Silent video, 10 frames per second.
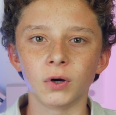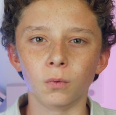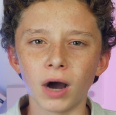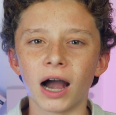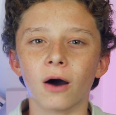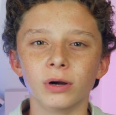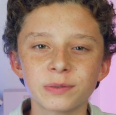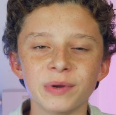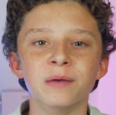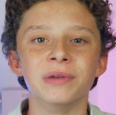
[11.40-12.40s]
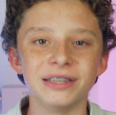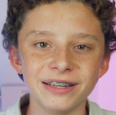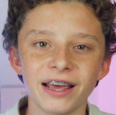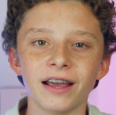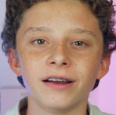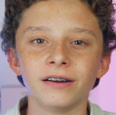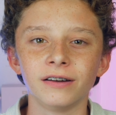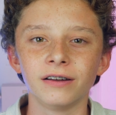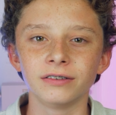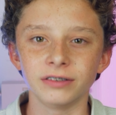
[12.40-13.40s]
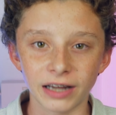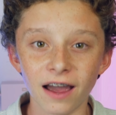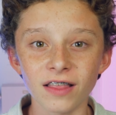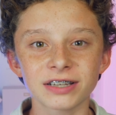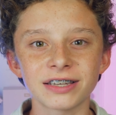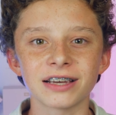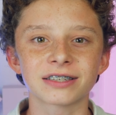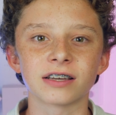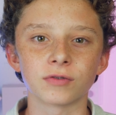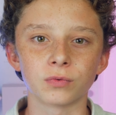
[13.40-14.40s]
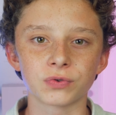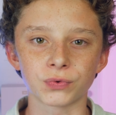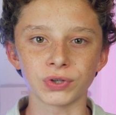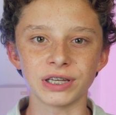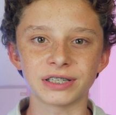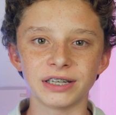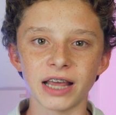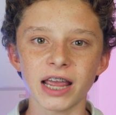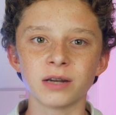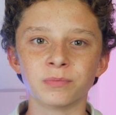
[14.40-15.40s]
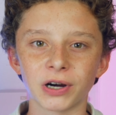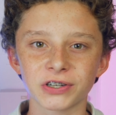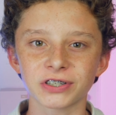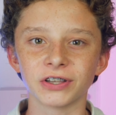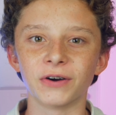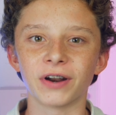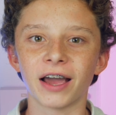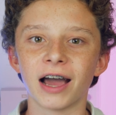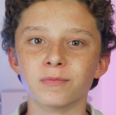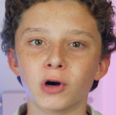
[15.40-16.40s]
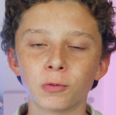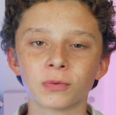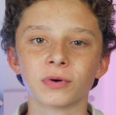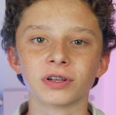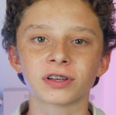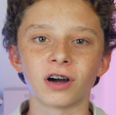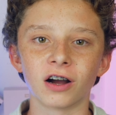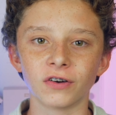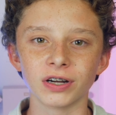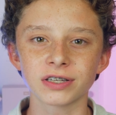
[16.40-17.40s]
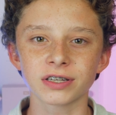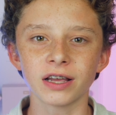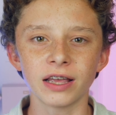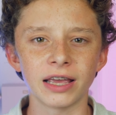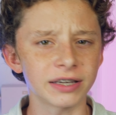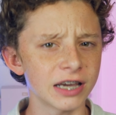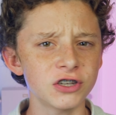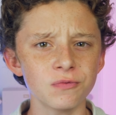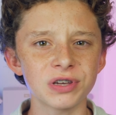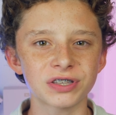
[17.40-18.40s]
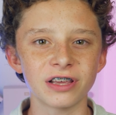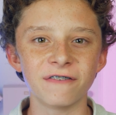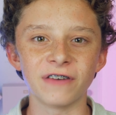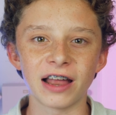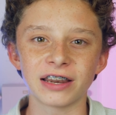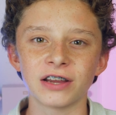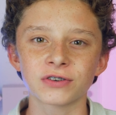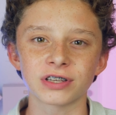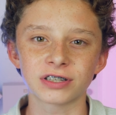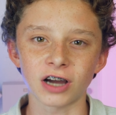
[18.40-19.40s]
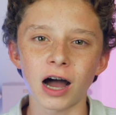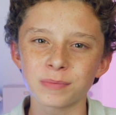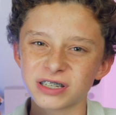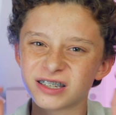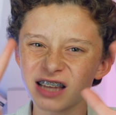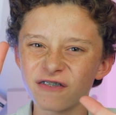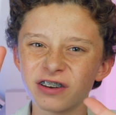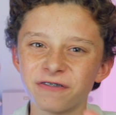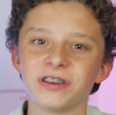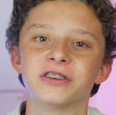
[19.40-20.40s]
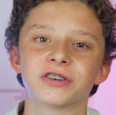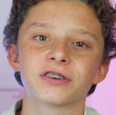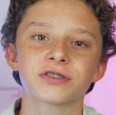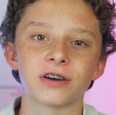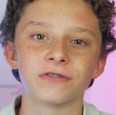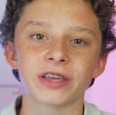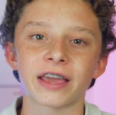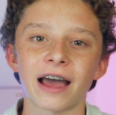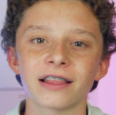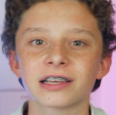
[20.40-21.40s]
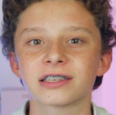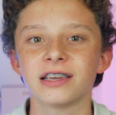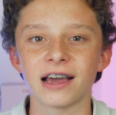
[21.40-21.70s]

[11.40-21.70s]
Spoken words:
Wow, it's been a busy day. The Galaxy S7 was released today in Barcelona at Mobile World Congress. In case you missed the event, here's the top 7 features of the Galaxy